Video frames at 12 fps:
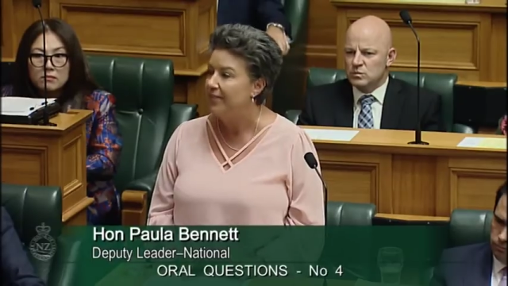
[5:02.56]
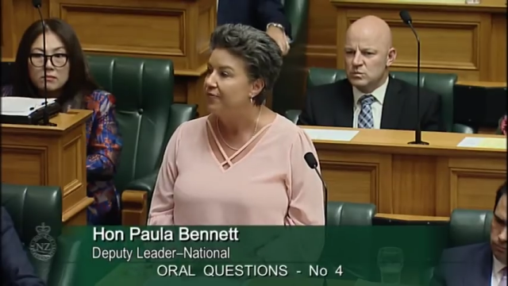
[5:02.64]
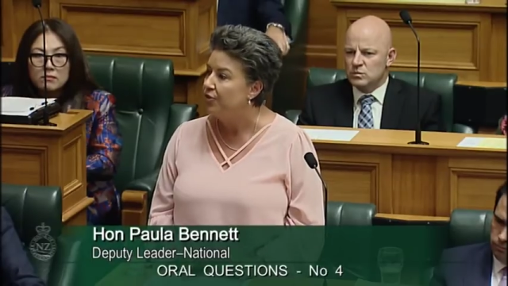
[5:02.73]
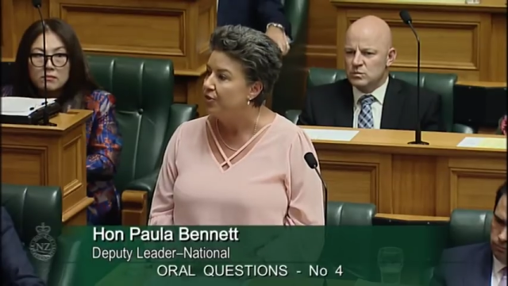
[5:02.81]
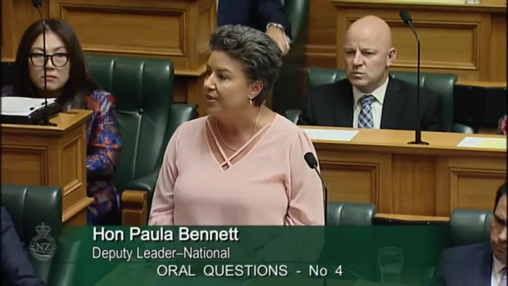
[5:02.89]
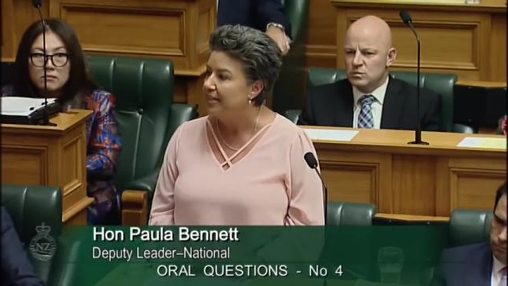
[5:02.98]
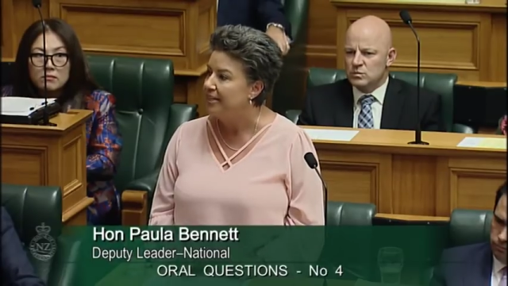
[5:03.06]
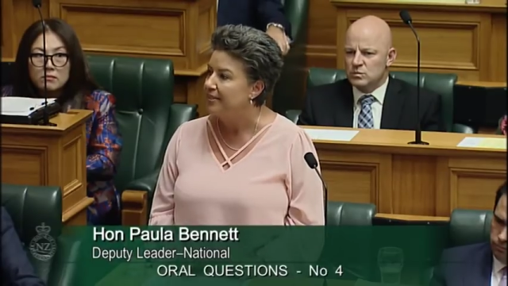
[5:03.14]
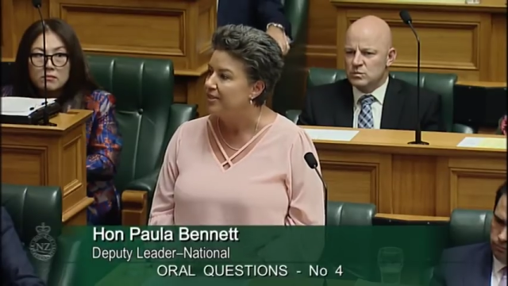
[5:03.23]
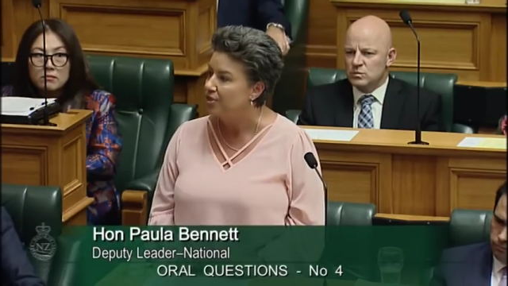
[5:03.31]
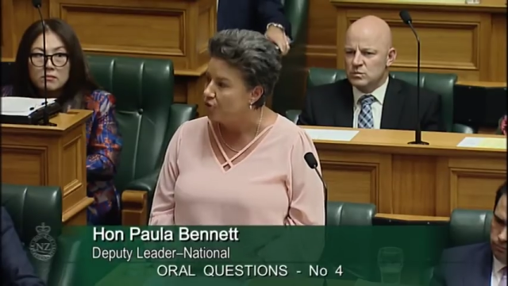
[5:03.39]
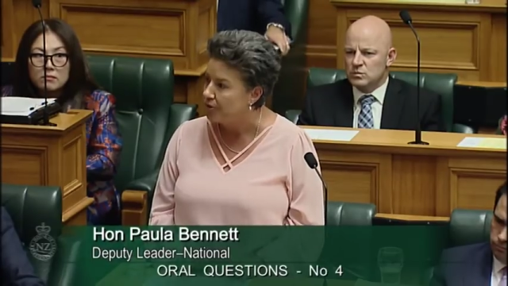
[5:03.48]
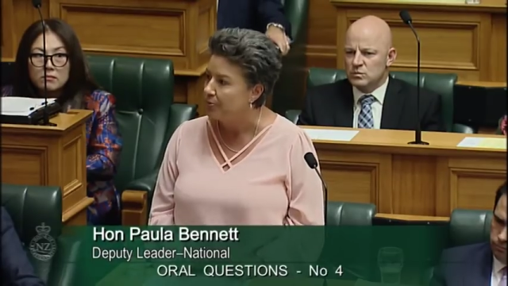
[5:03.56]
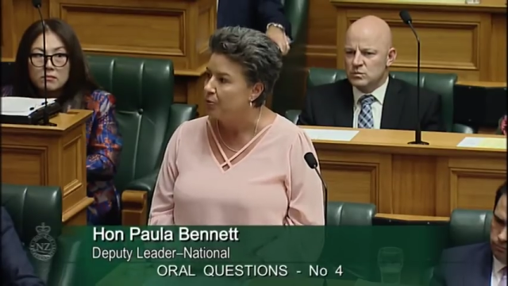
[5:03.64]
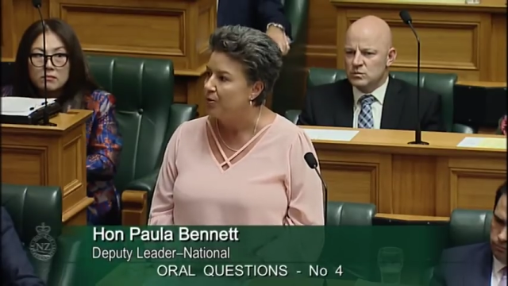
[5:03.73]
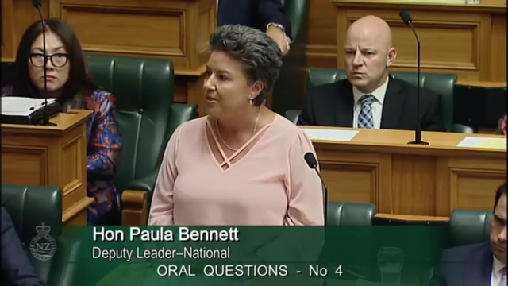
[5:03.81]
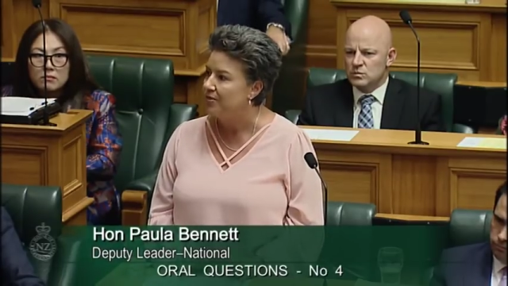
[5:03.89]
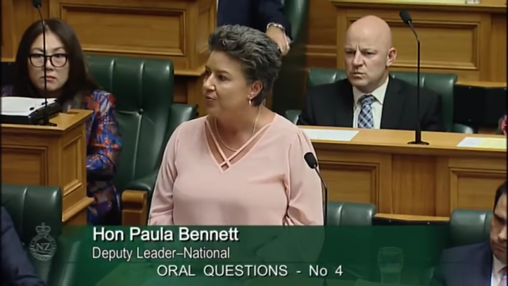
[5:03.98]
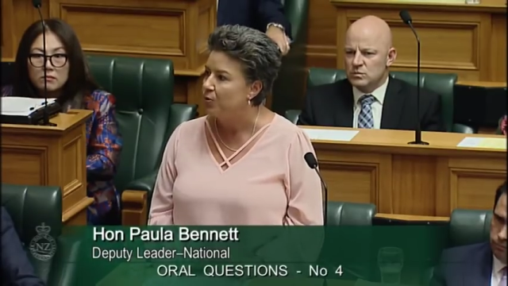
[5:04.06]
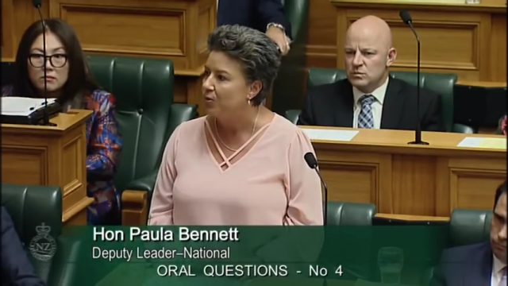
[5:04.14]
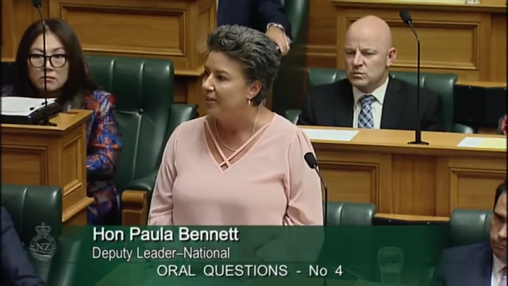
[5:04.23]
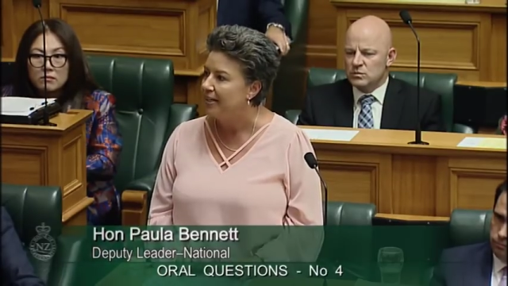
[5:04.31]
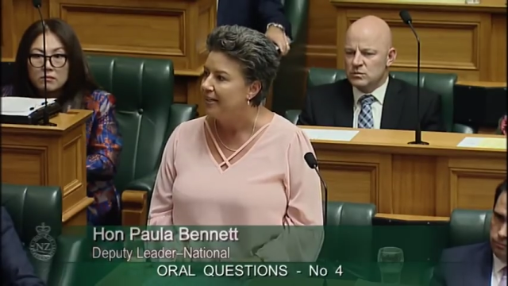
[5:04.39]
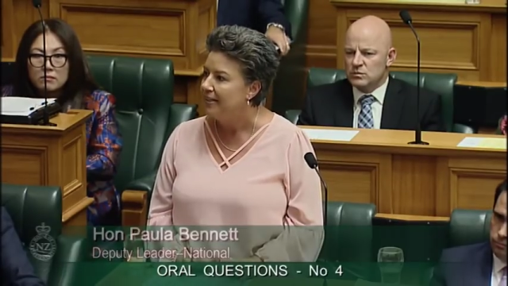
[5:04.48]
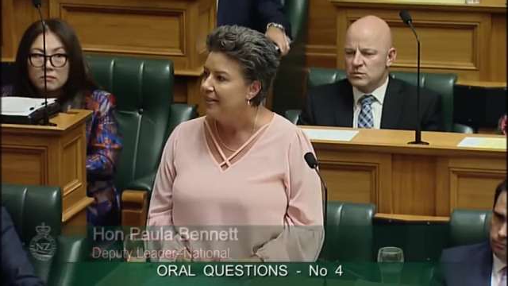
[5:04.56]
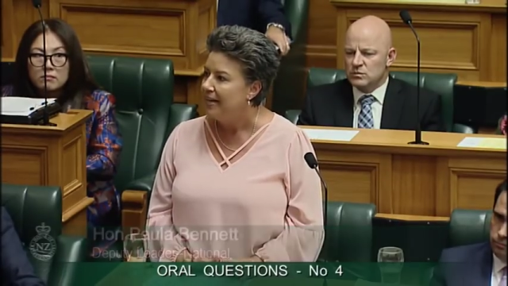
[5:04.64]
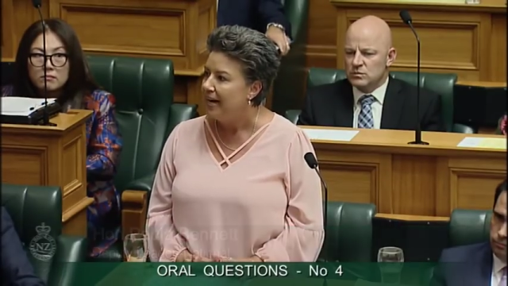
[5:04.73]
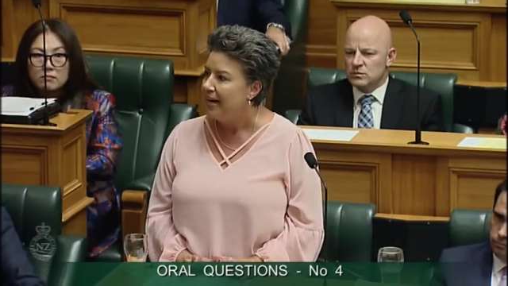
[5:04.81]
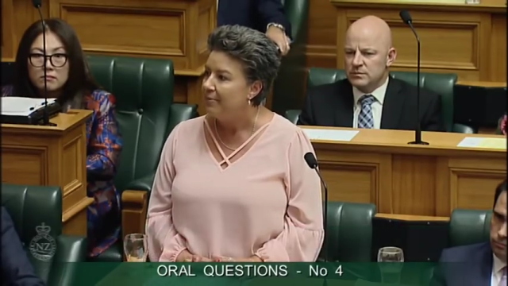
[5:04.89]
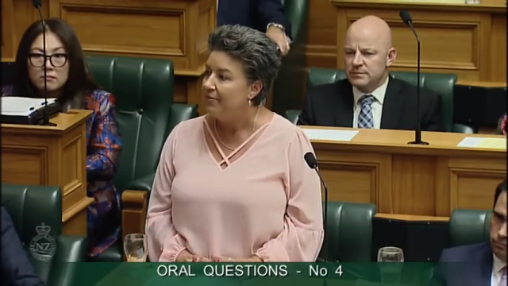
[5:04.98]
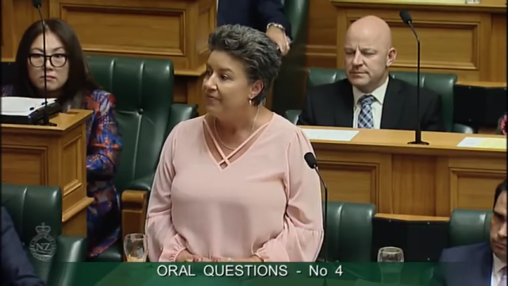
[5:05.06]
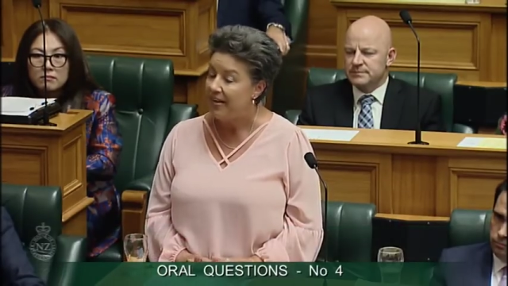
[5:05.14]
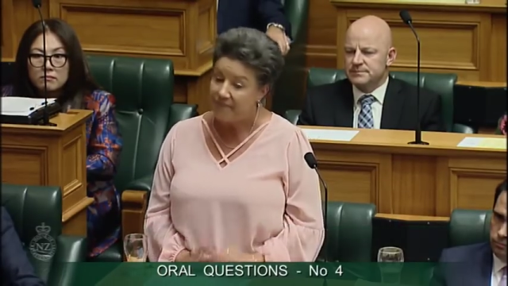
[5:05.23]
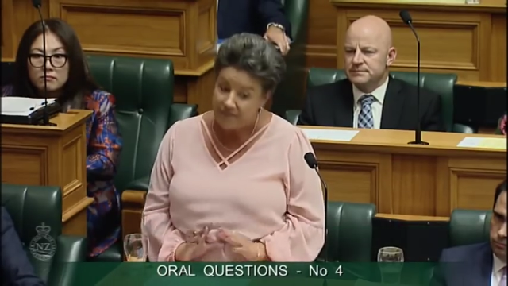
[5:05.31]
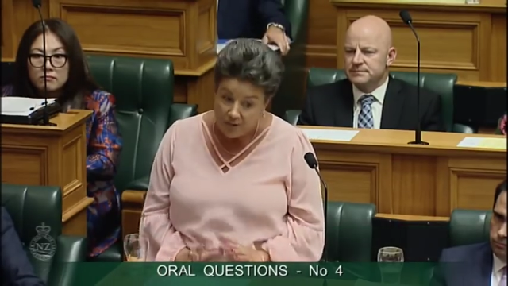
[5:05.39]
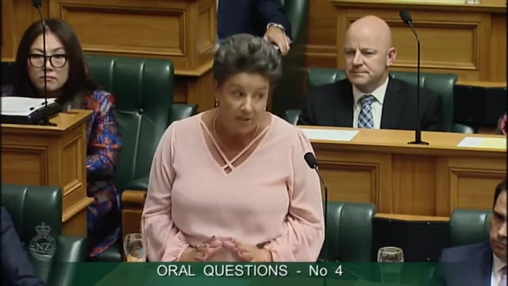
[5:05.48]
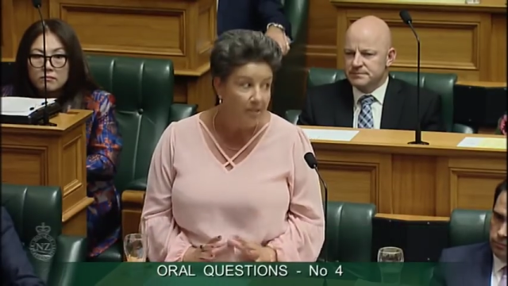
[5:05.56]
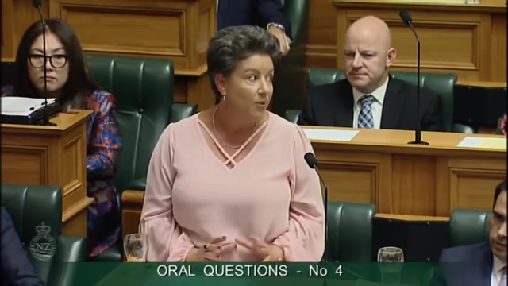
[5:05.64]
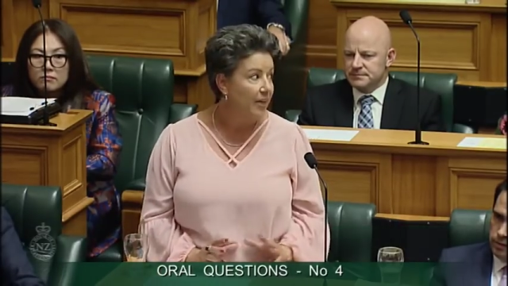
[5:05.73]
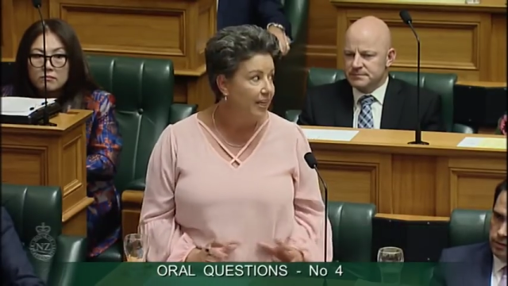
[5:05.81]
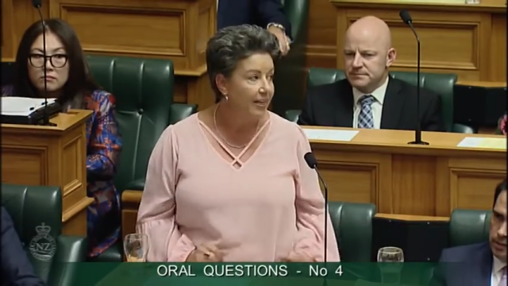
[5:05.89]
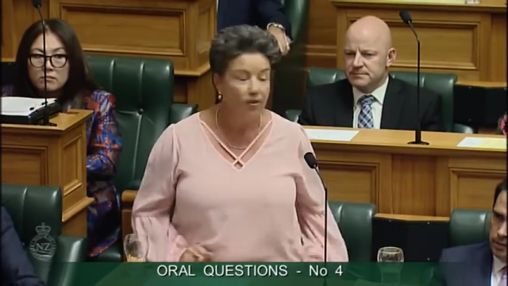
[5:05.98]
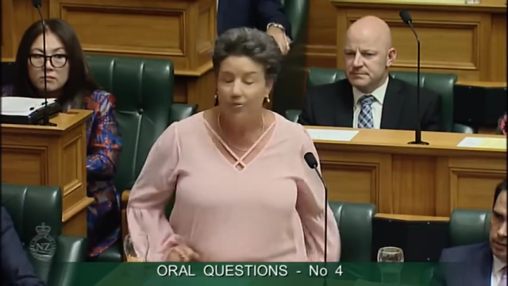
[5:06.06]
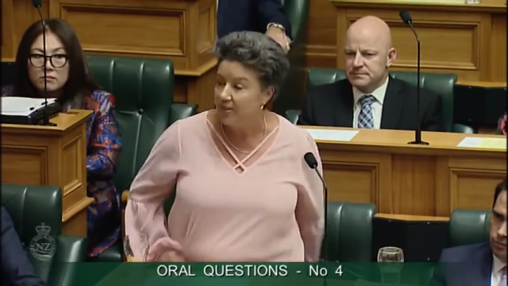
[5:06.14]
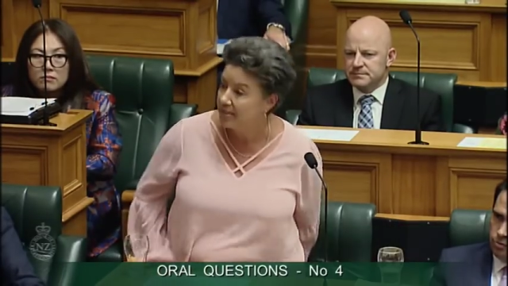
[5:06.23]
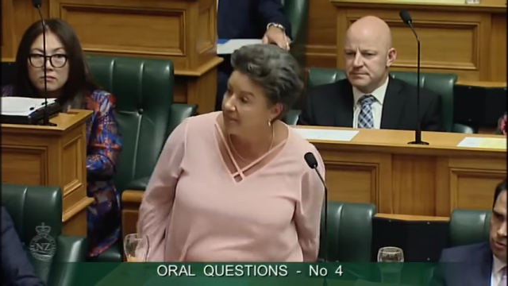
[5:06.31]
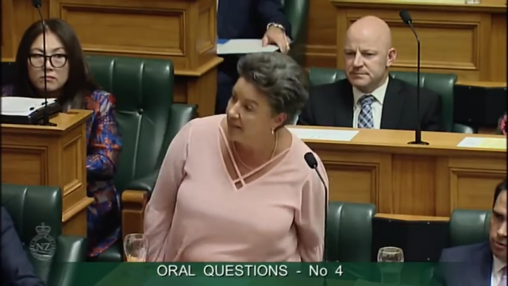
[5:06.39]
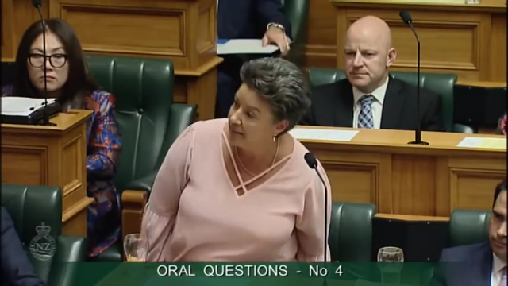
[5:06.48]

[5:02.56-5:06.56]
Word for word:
Speaker 1: if you think it's not a point of order. Um, in fact, very quickly on this side